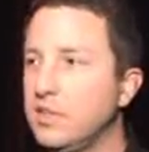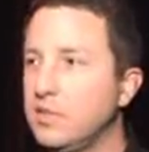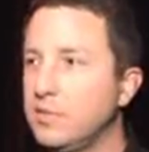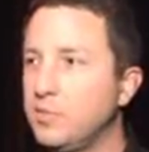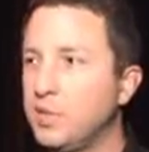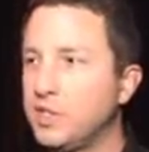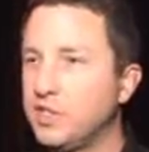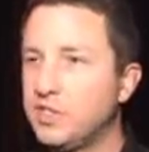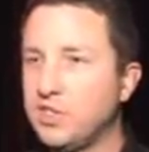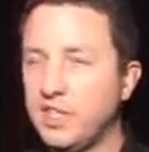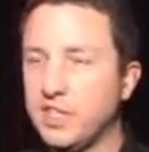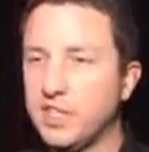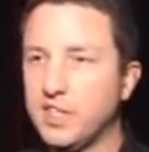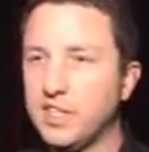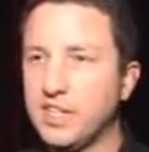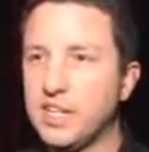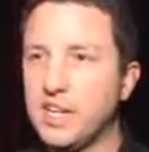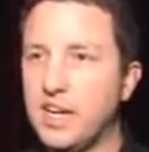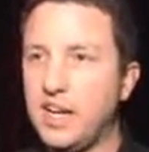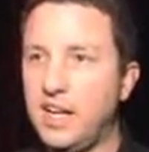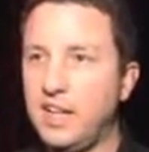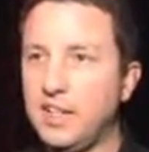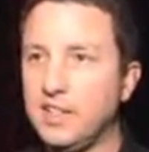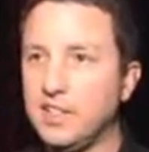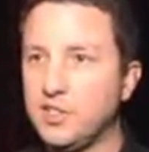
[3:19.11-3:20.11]
much like in
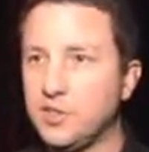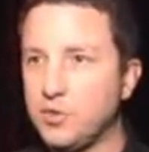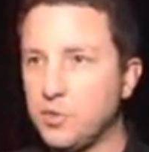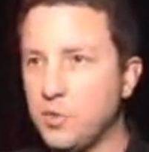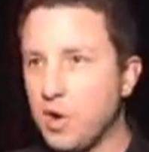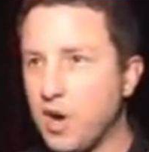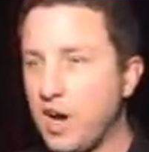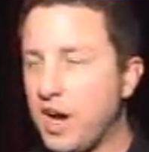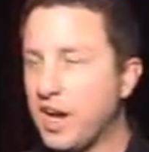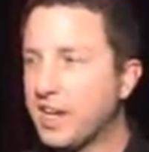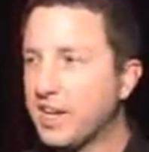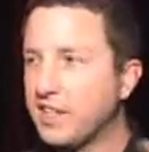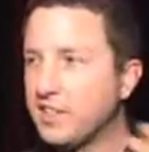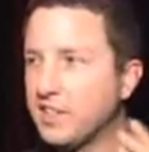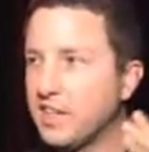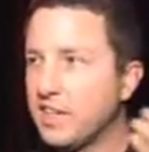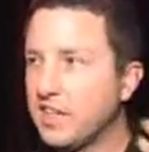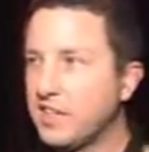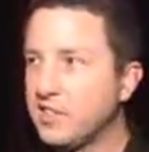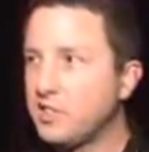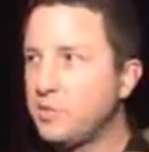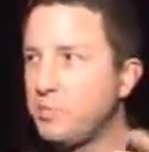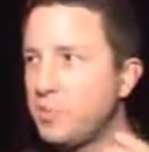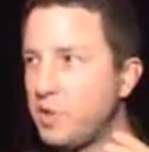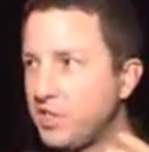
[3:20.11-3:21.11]
college, where I can kind
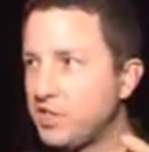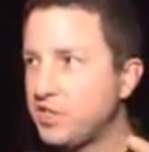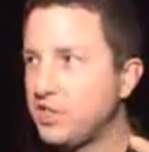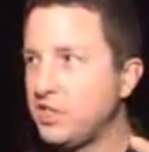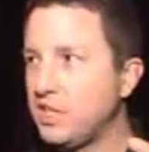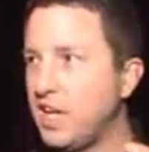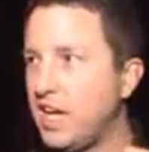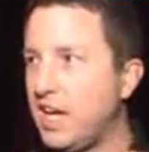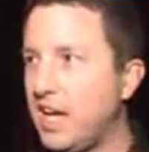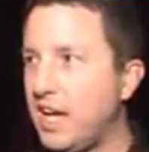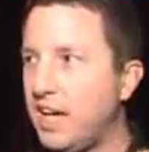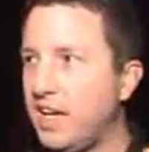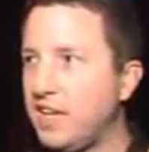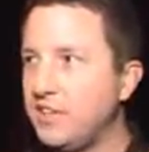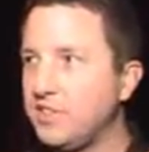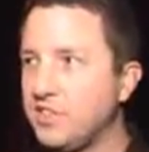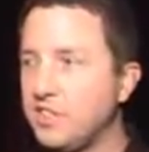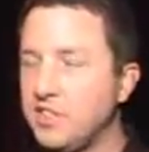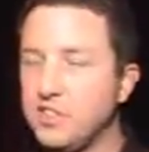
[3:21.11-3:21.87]
of specialize